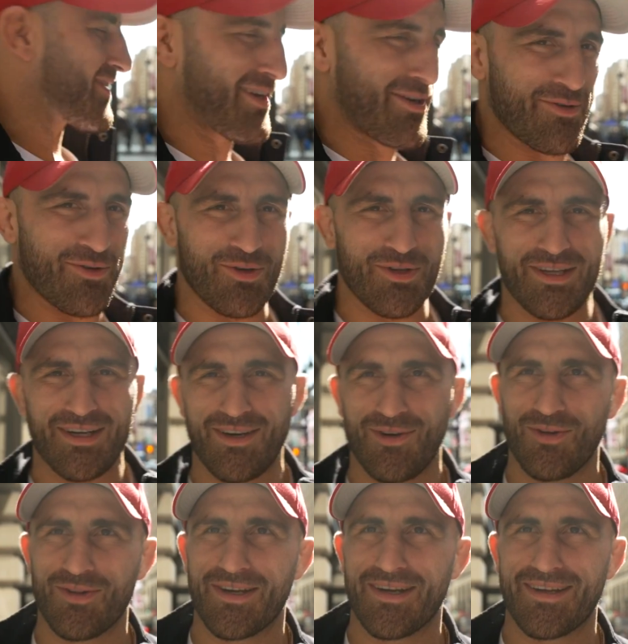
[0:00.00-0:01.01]
hearing
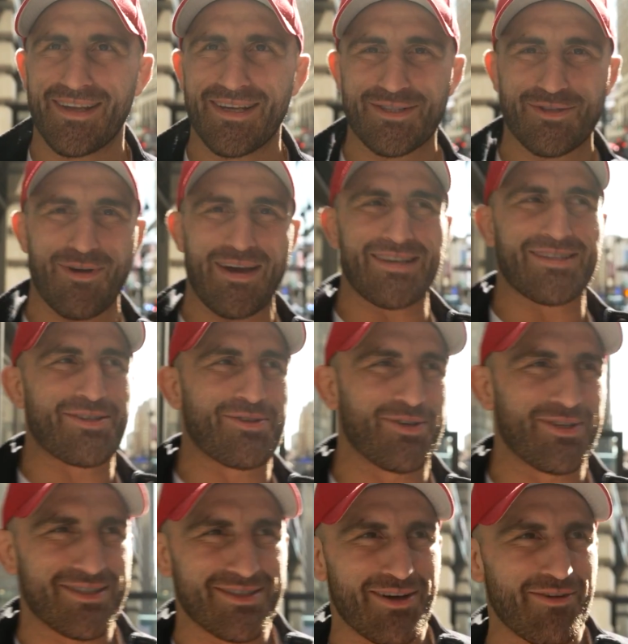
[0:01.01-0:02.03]
all these crazy
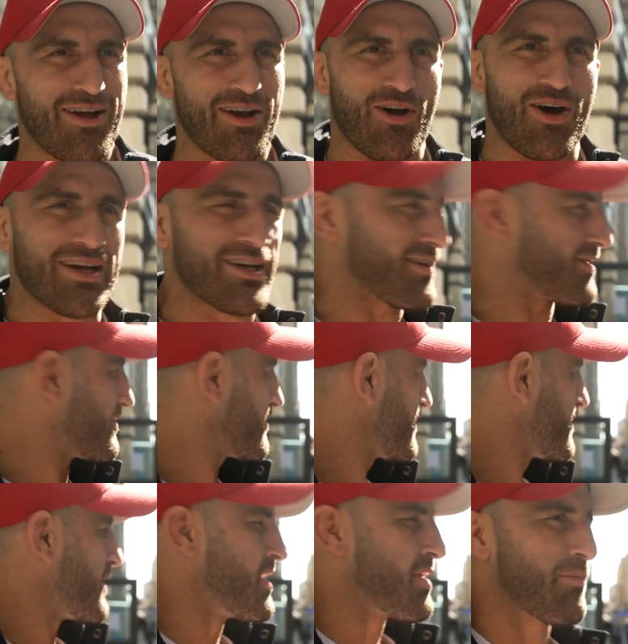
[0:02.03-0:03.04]
noises. I like it.
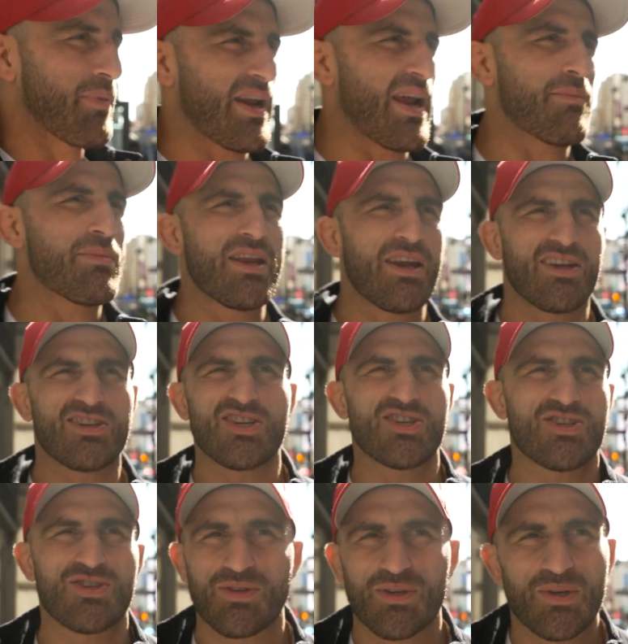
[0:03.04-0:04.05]
But you know,
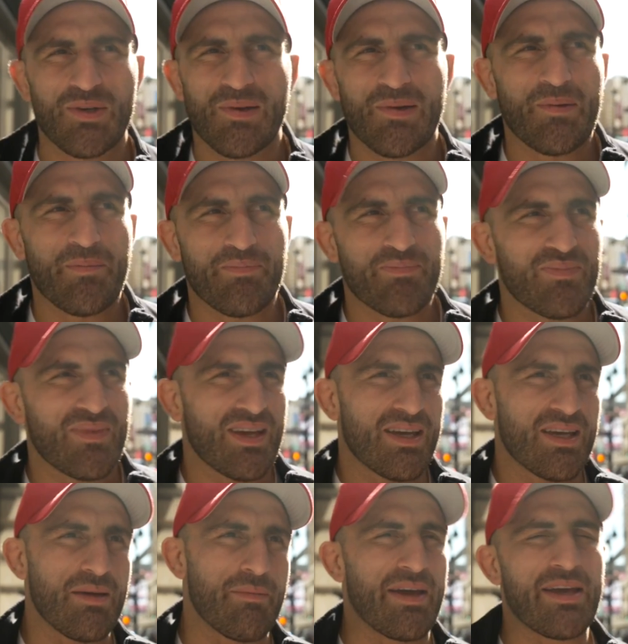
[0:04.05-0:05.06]

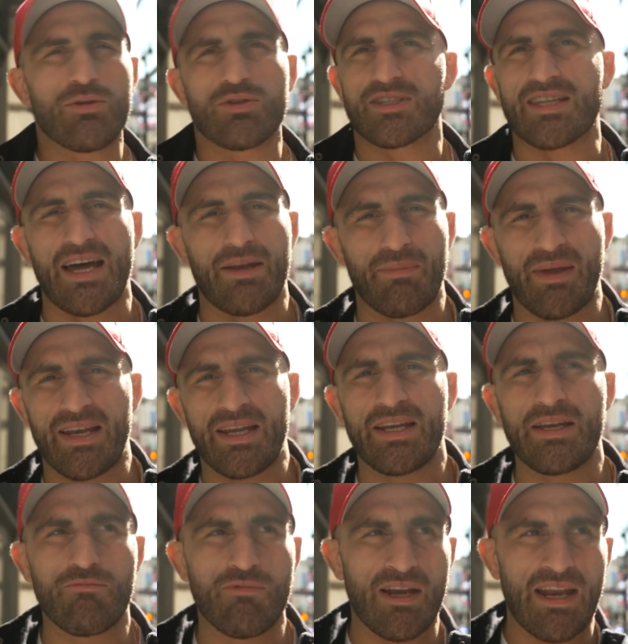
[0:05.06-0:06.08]
he was done, man. He
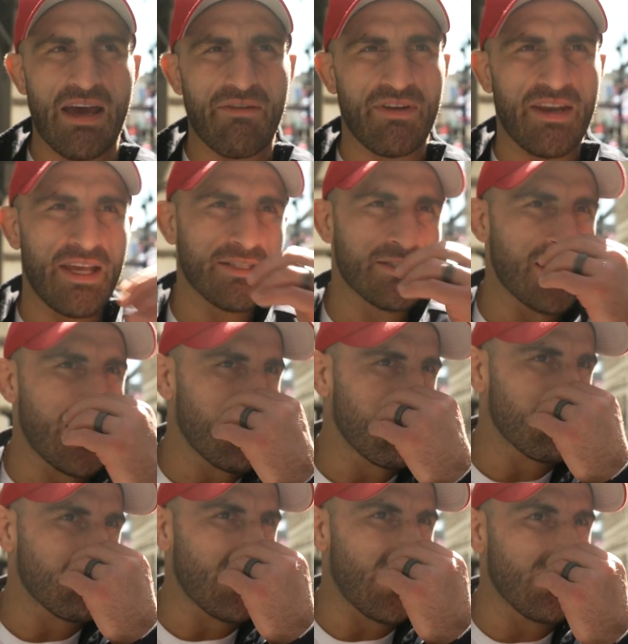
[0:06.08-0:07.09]
didn't really have an answer.
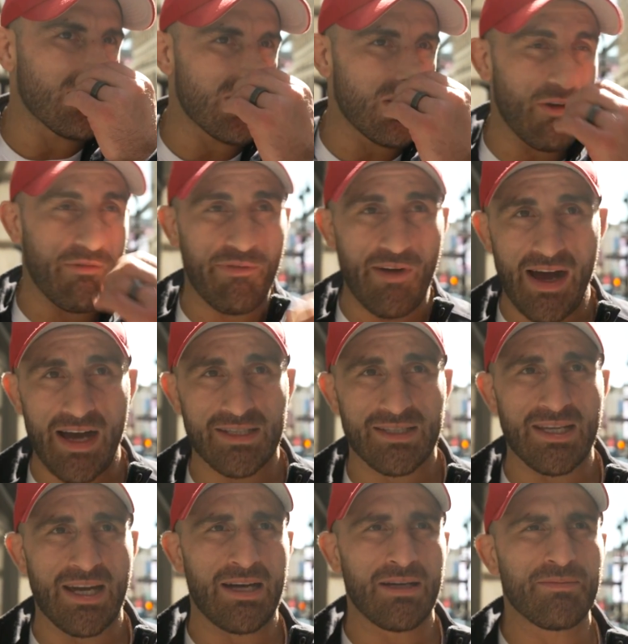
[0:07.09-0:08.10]
I was a lot
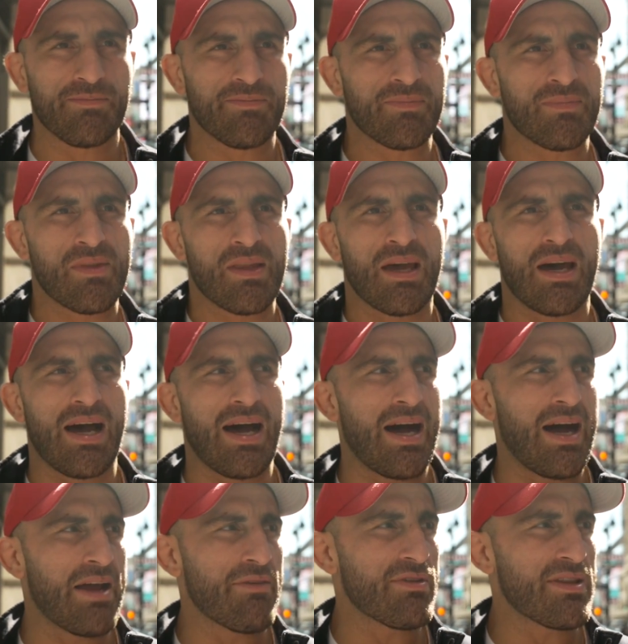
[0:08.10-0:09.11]
faster.
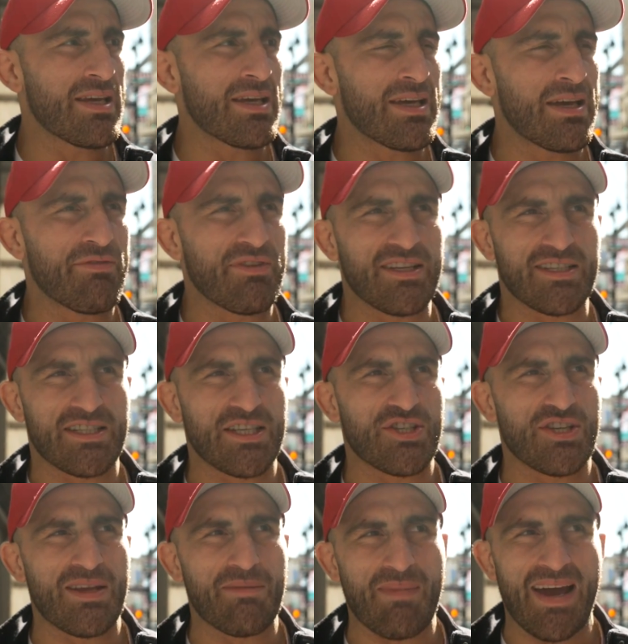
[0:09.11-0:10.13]
Every
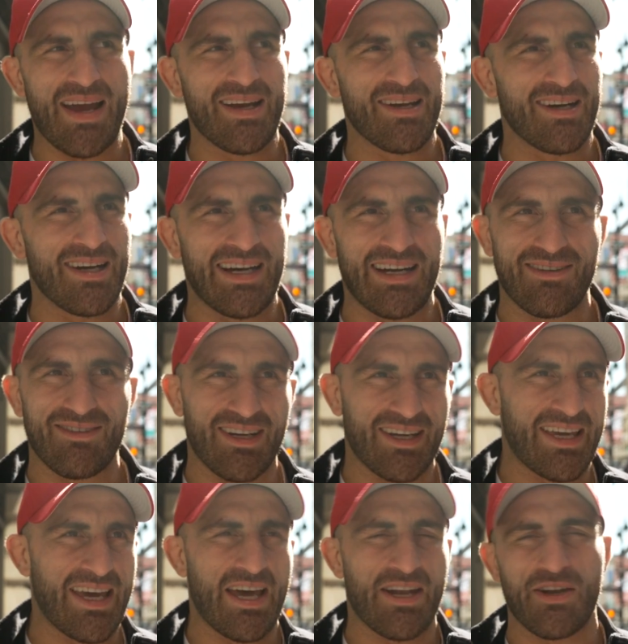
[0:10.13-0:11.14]
decision he made, I
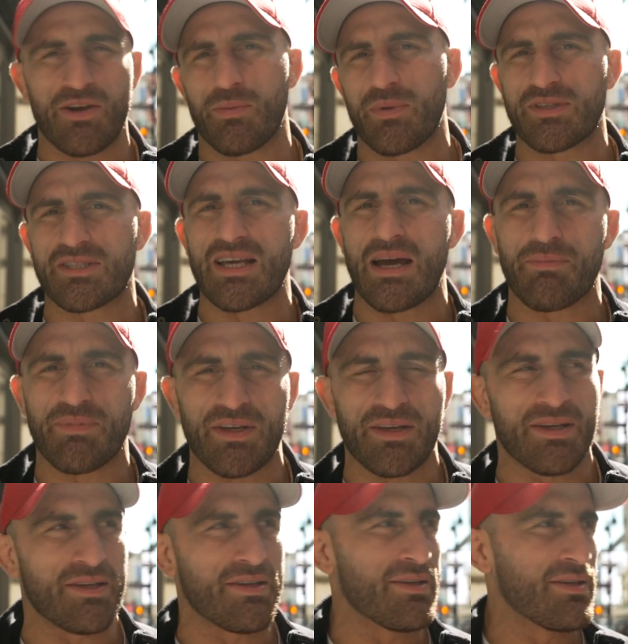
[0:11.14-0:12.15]
countered it with
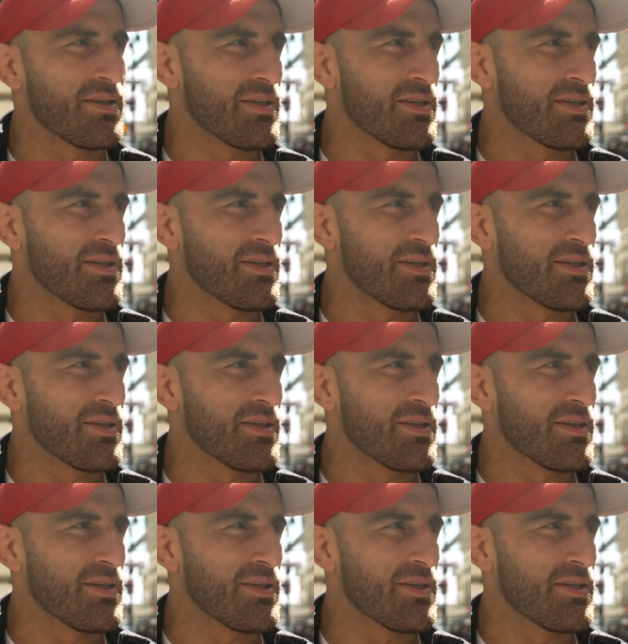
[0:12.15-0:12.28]
something, and